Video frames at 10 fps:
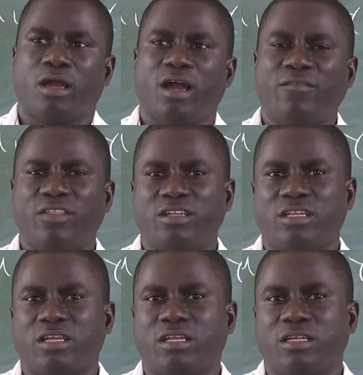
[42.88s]
After
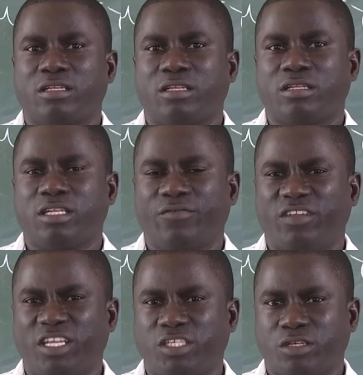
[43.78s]
the
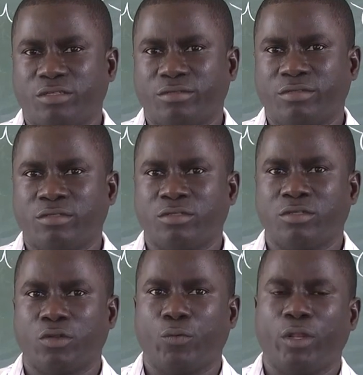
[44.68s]
definition,
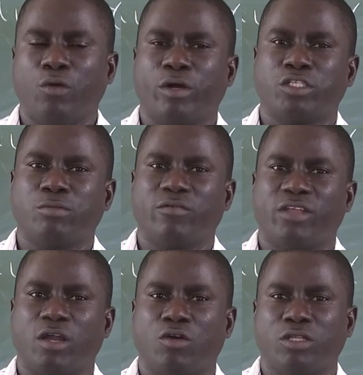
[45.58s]
we look at some of
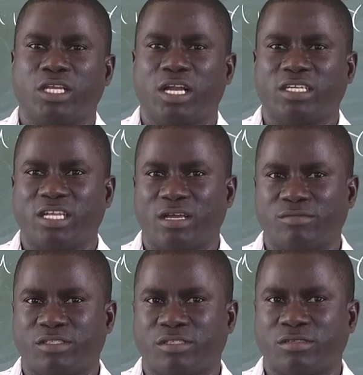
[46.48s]
the ecological
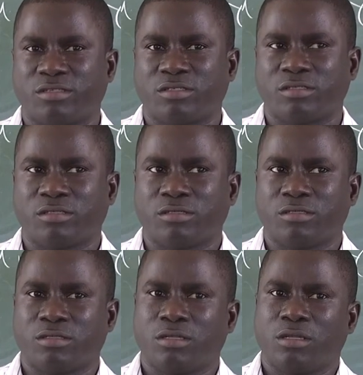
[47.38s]
terms
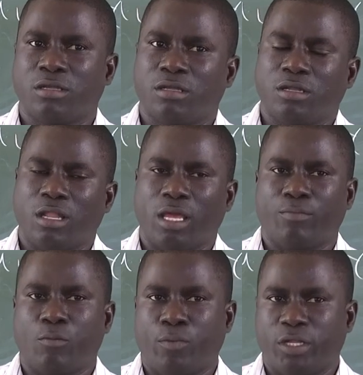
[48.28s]
like
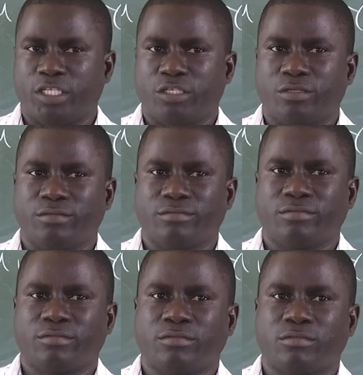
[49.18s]
population,
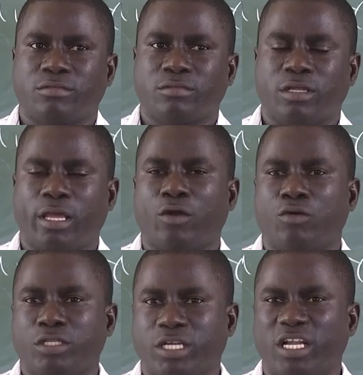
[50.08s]

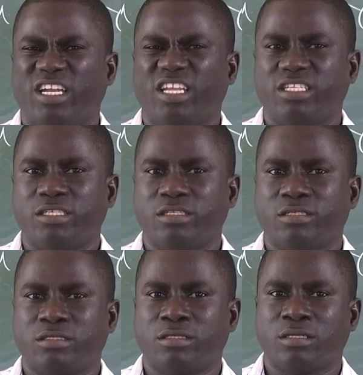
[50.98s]
ecological niche,
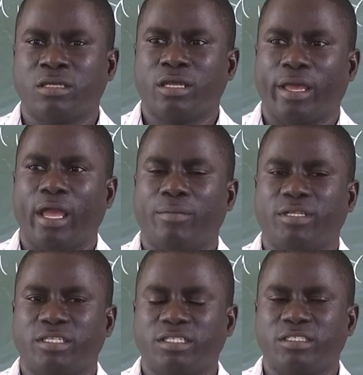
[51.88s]
a
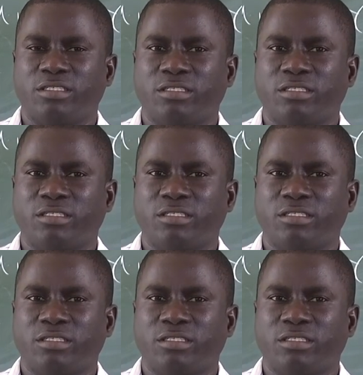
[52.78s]
habitat,